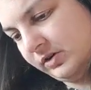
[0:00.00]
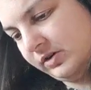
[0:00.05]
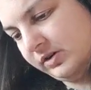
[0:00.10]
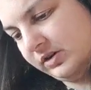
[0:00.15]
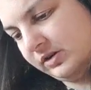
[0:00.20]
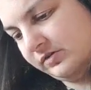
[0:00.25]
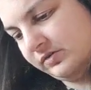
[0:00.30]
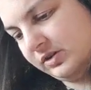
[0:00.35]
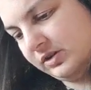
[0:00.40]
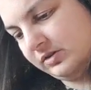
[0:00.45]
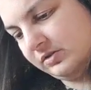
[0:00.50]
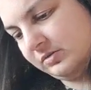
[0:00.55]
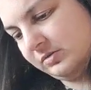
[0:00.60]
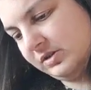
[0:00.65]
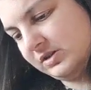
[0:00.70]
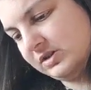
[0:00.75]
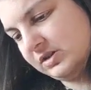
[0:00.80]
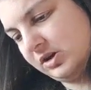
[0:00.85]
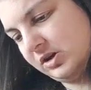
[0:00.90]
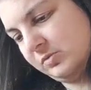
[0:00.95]
I don't think I'm
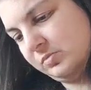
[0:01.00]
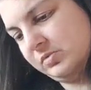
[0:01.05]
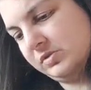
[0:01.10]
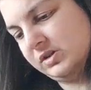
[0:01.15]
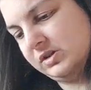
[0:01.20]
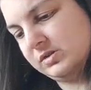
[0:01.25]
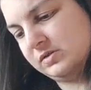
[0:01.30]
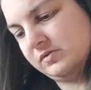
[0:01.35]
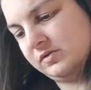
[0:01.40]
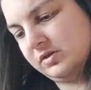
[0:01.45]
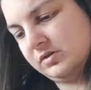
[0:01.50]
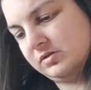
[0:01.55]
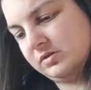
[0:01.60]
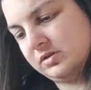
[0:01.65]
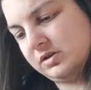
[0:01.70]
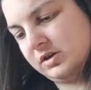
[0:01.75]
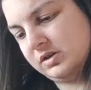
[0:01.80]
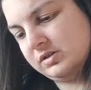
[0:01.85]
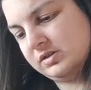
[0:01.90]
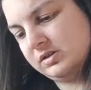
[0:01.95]
going to be able to open this without
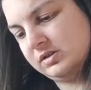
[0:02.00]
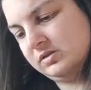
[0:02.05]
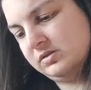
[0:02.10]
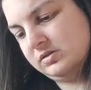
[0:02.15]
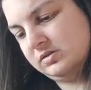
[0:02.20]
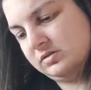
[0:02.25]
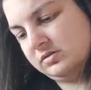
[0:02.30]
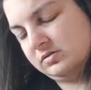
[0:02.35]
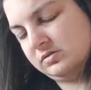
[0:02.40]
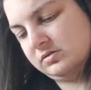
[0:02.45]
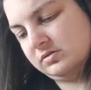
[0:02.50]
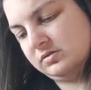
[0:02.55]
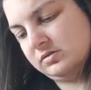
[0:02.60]
cutting the...